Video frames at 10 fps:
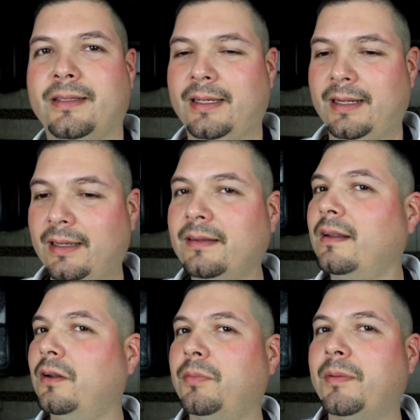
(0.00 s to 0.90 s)
It is
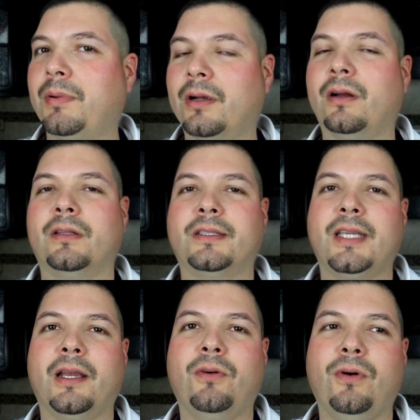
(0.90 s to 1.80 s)
a little bit bigger on the
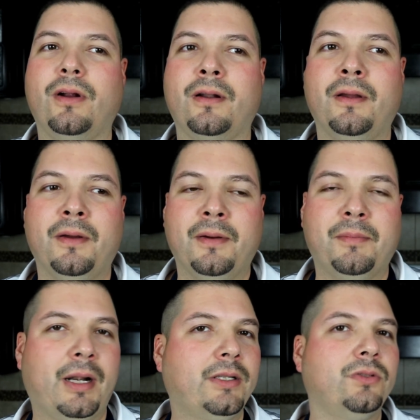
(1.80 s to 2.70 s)
10-quart,
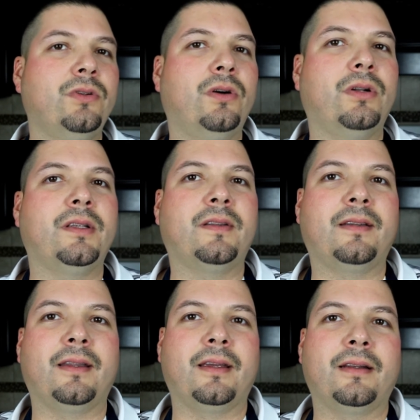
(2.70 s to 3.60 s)
but I do
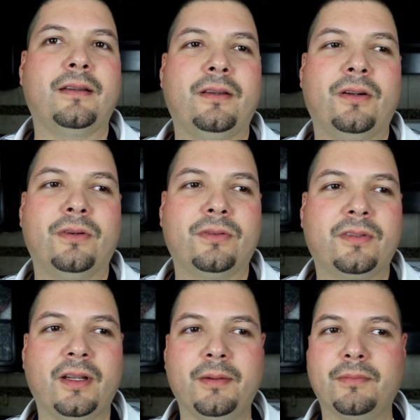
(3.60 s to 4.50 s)
notice that, you know,
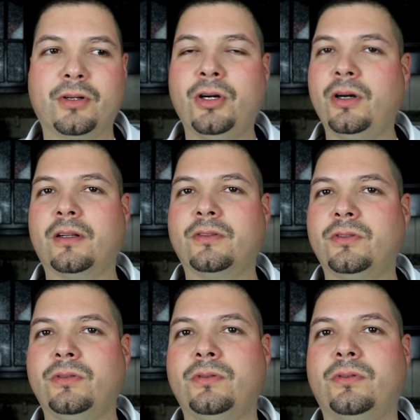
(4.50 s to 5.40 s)
some cooks
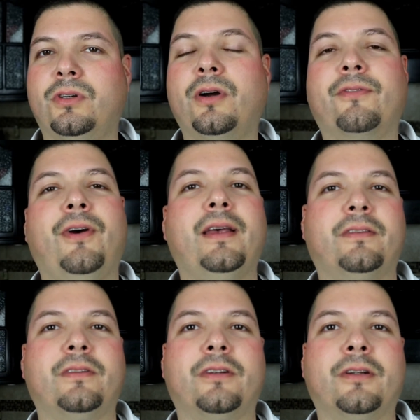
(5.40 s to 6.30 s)
do cook
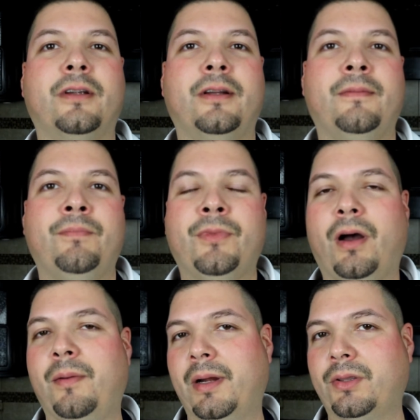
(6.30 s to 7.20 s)
faster
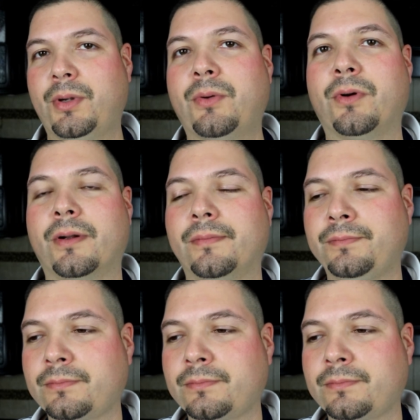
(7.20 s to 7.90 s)
on my 3-quart.